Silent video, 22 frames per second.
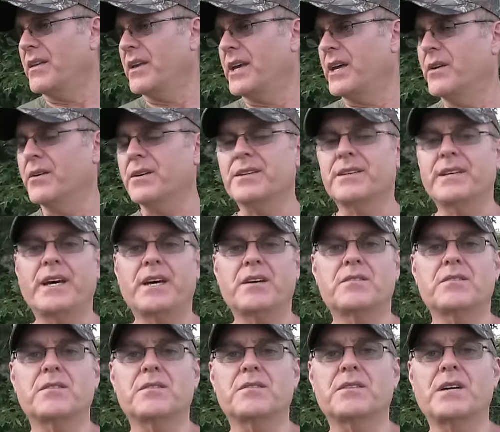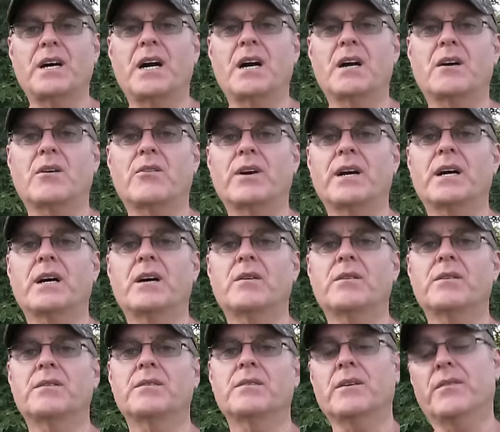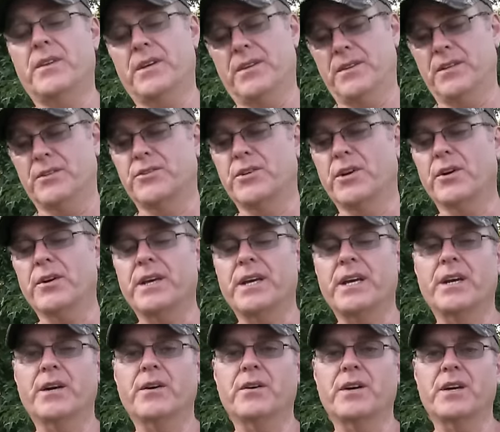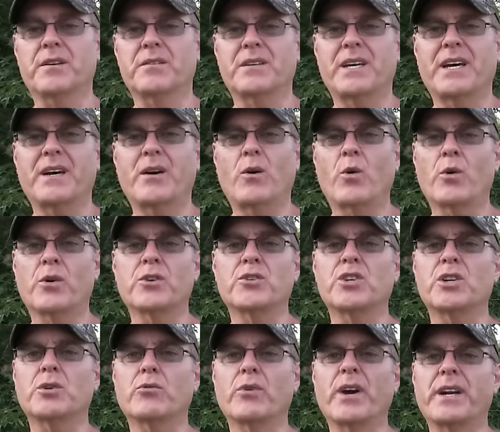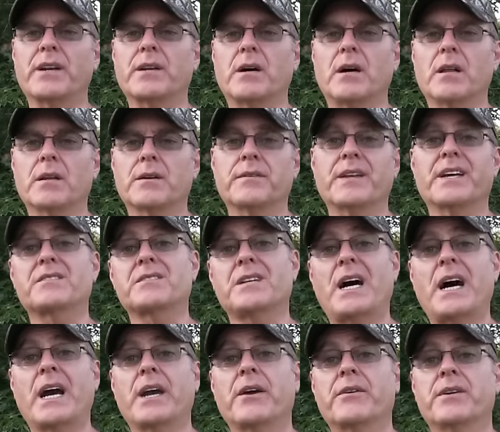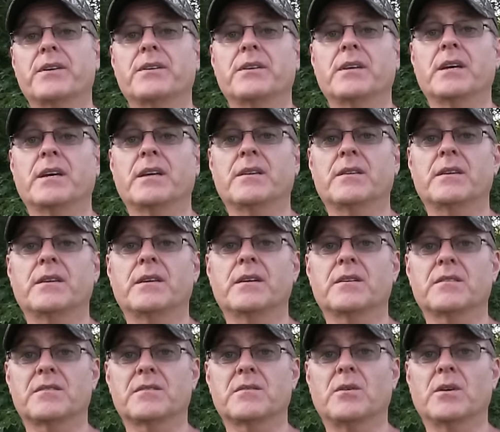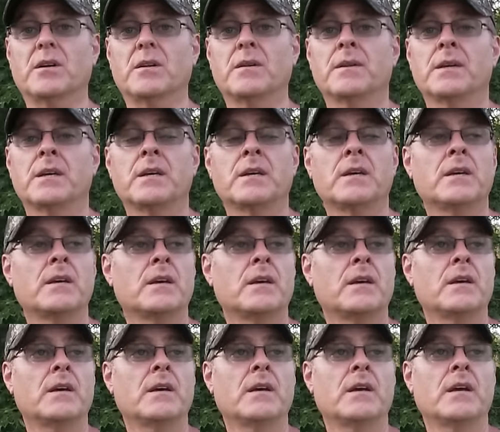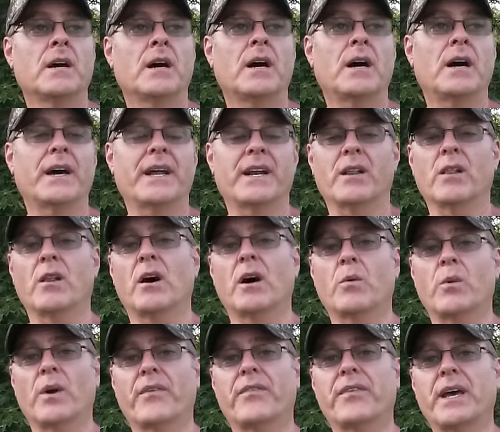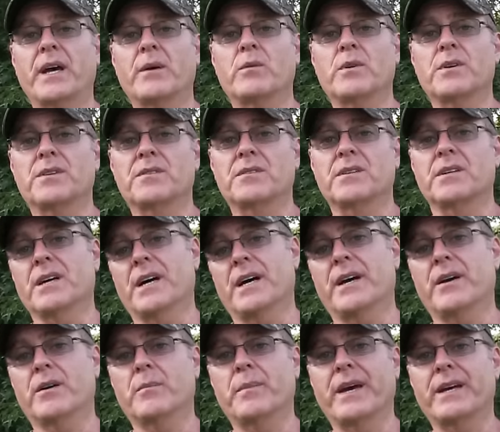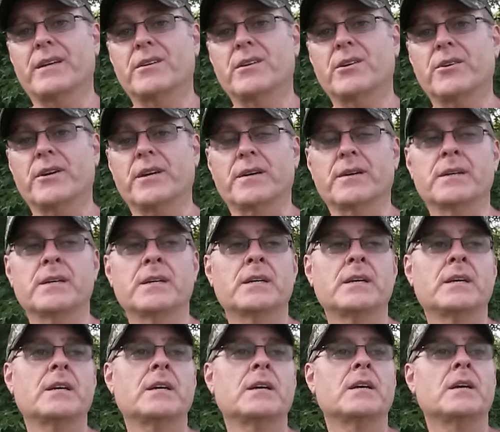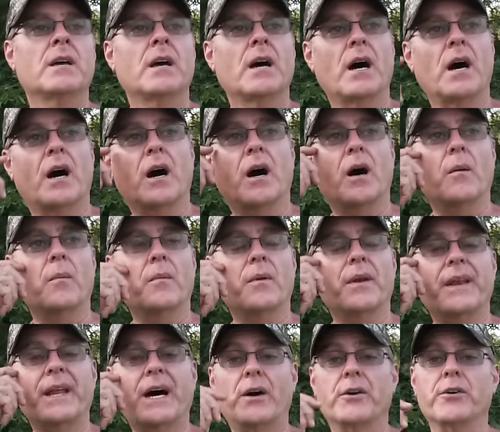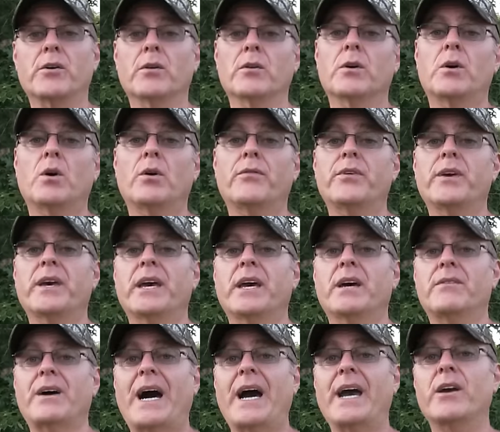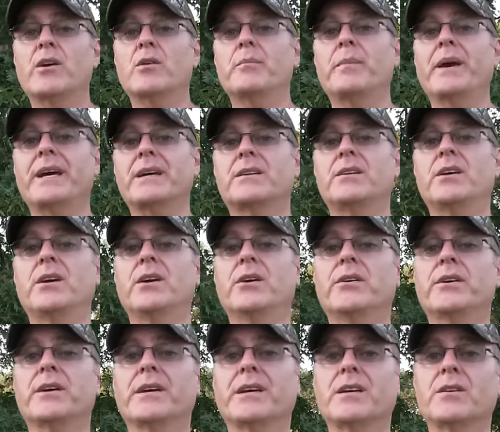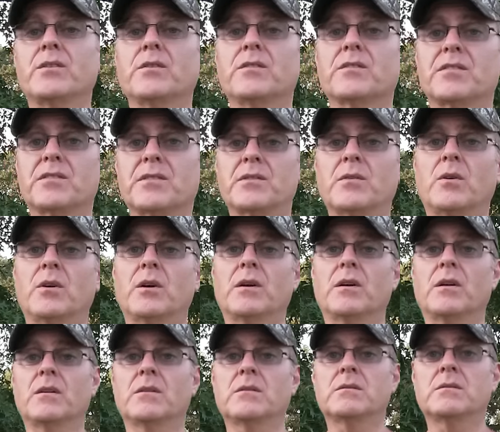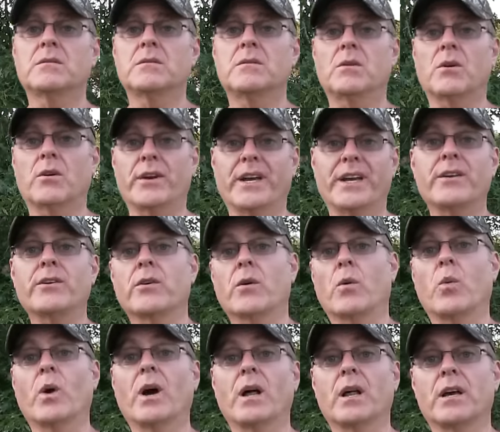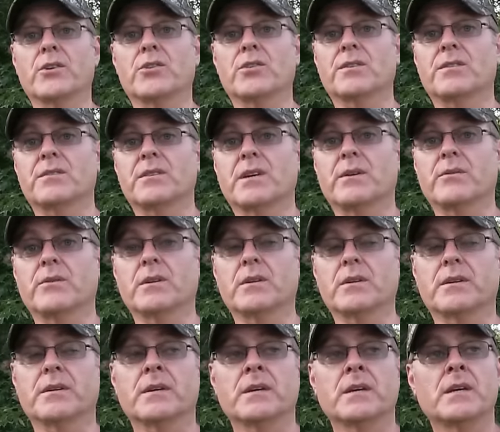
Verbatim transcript: here in Texas, our ground, the, the dirt here is orangey red color. That's iron in, in the uh, soil. Uh, and along with that was the iron bacteria. Um, now you'll know if you have iron bacteria in your soil, or in your well I should say really,